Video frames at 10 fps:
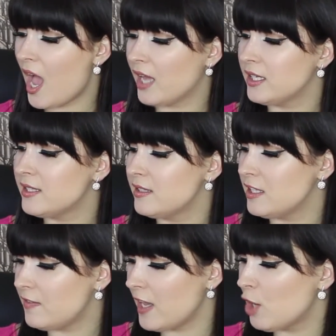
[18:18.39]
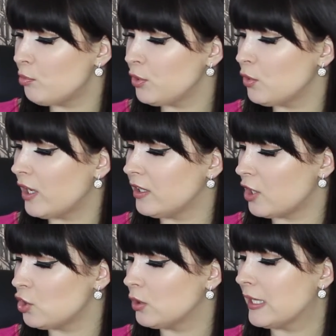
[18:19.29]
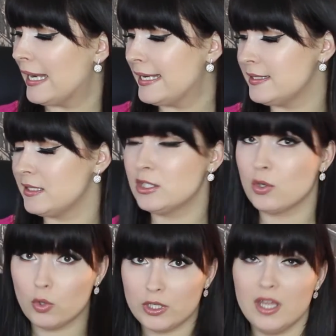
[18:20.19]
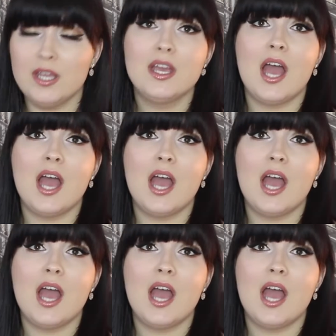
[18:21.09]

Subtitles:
and it's Nivea Pure and Natural Cleansing Toner.